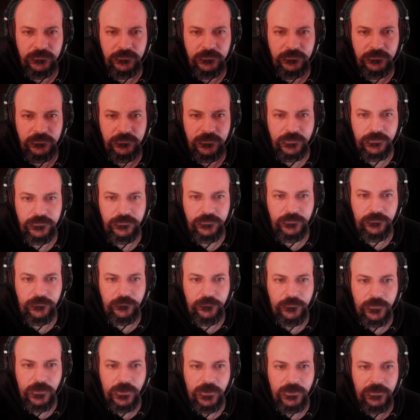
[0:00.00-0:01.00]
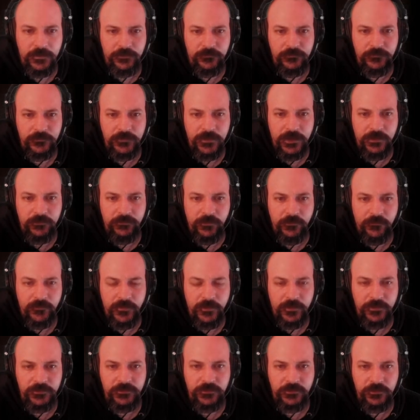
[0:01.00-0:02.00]
that does 5 area effect.
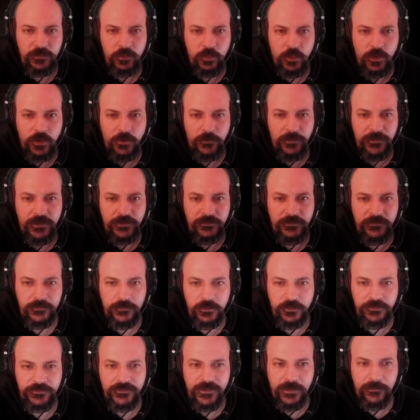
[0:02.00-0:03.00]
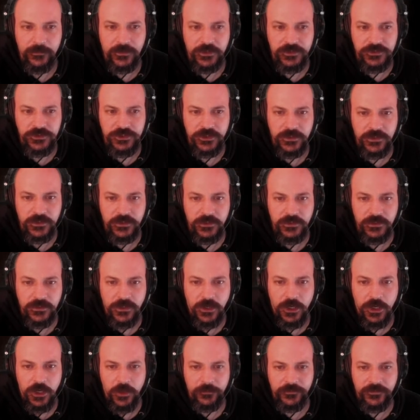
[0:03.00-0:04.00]
That's just 1, but that does more damage.
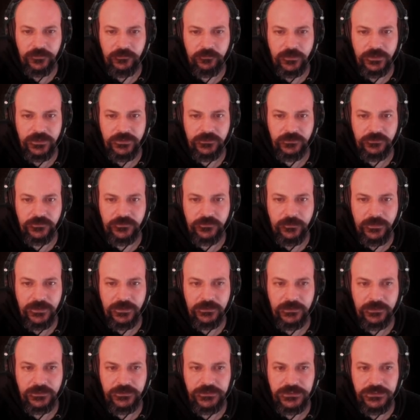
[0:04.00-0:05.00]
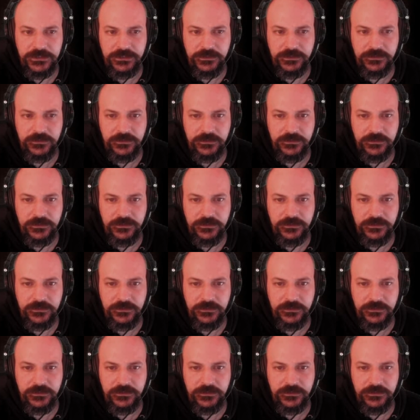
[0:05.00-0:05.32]
Harm's a really good spell, actually.